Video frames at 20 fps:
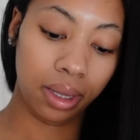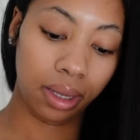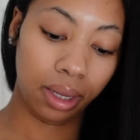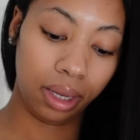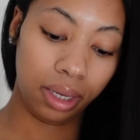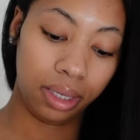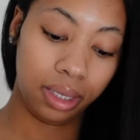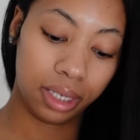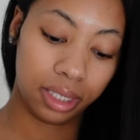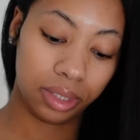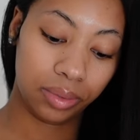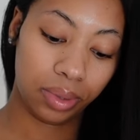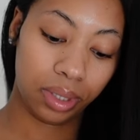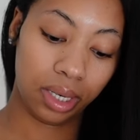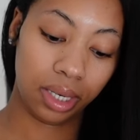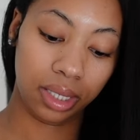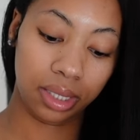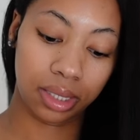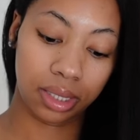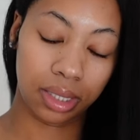It does what it
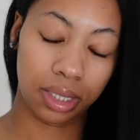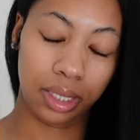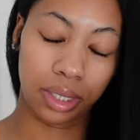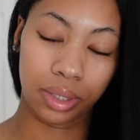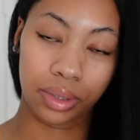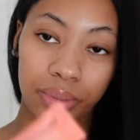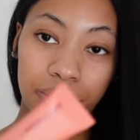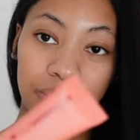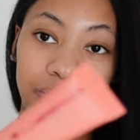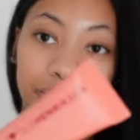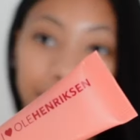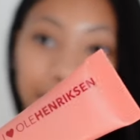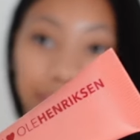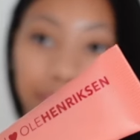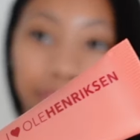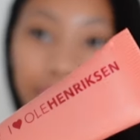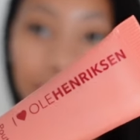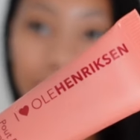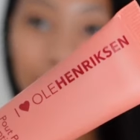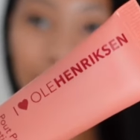needs to do.
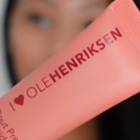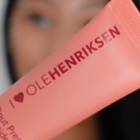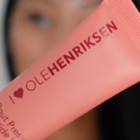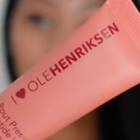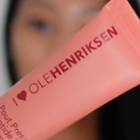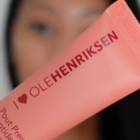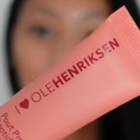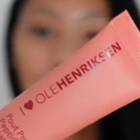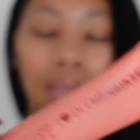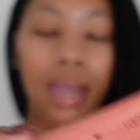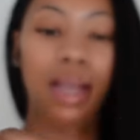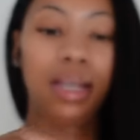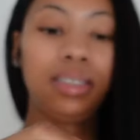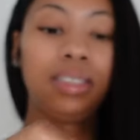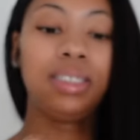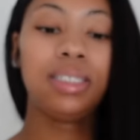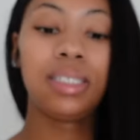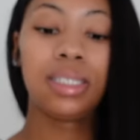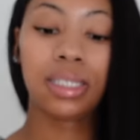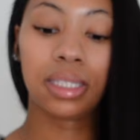It's
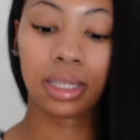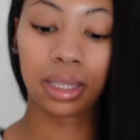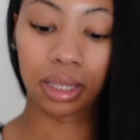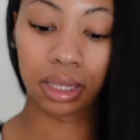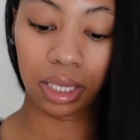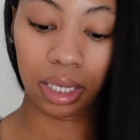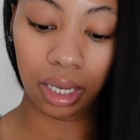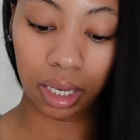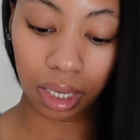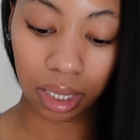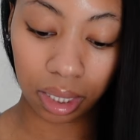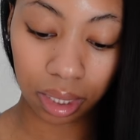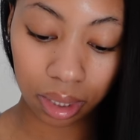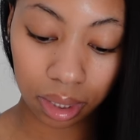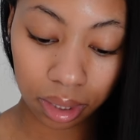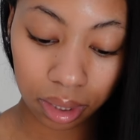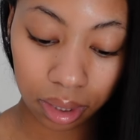just thick.